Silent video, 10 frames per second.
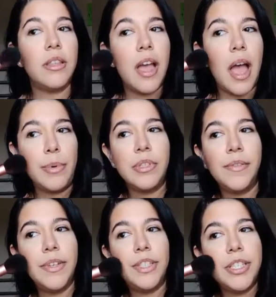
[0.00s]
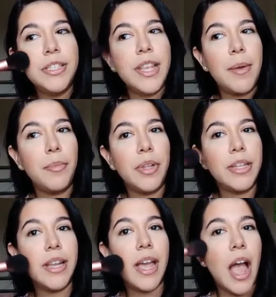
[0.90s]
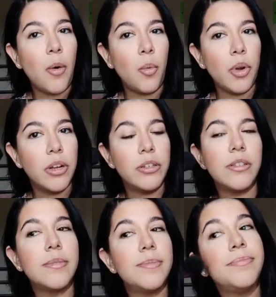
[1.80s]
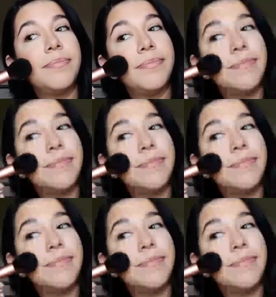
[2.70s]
the apples of your cheeks and blend outwards.